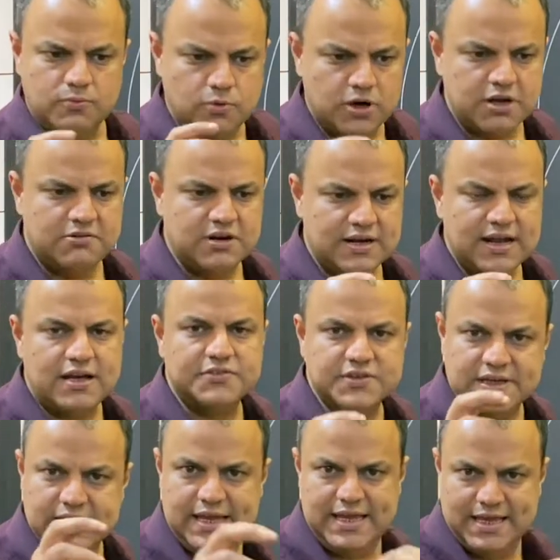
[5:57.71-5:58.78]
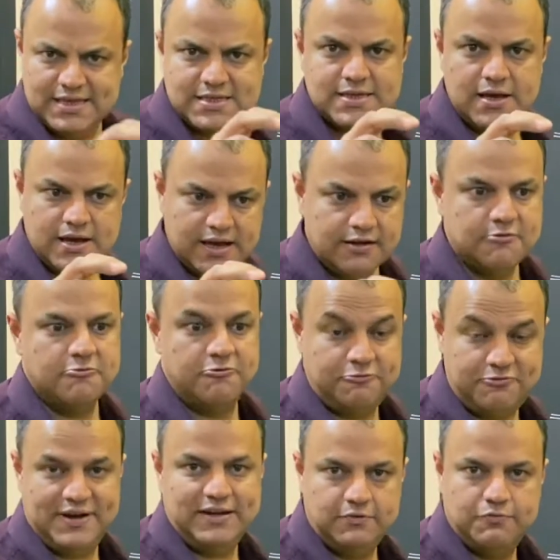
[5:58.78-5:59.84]
Whatever task is
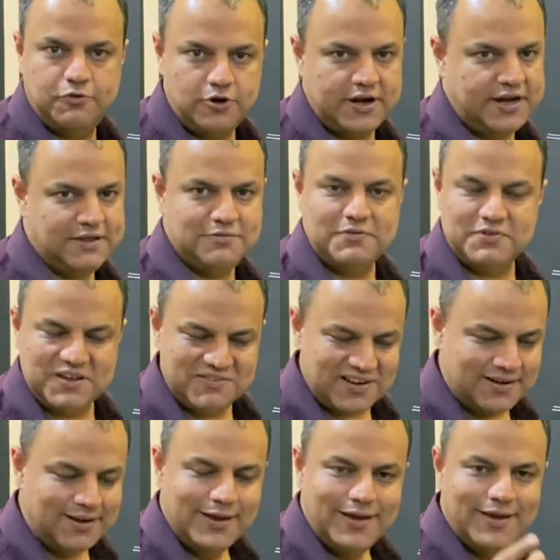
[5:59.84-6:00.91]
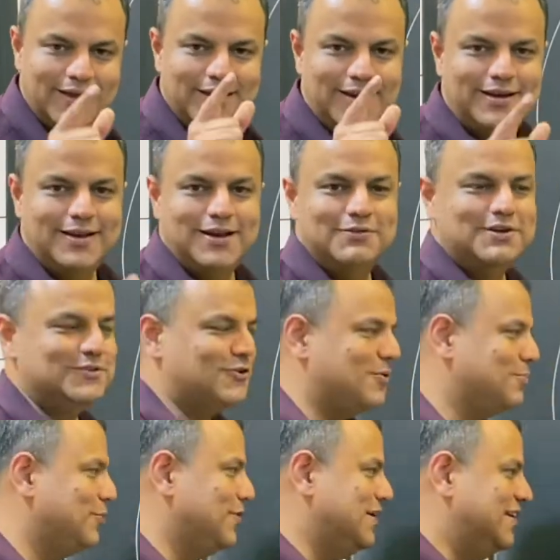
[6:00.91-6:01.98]
fit for 8051, it delivers
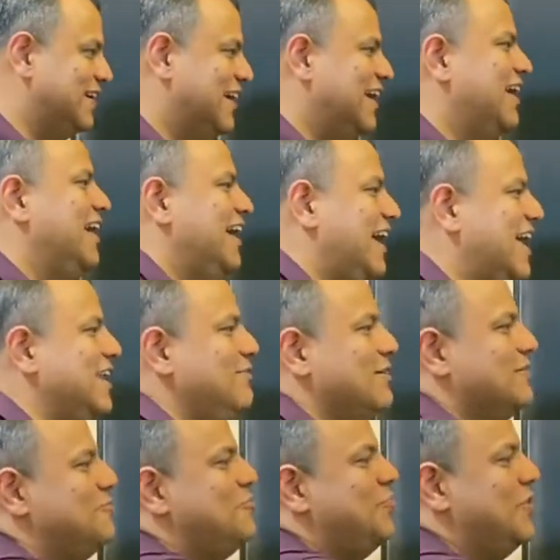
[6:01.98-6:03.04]
on point. Anyway,